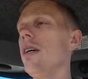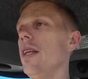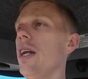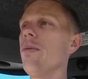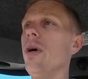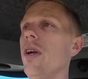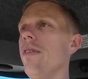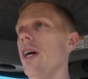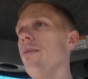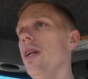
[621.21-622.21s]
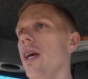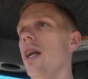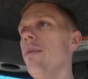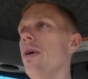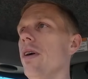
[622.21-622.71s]
that'll motivate me to
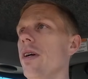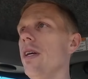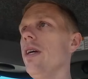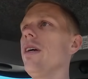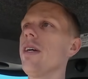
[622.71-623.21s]
get up early.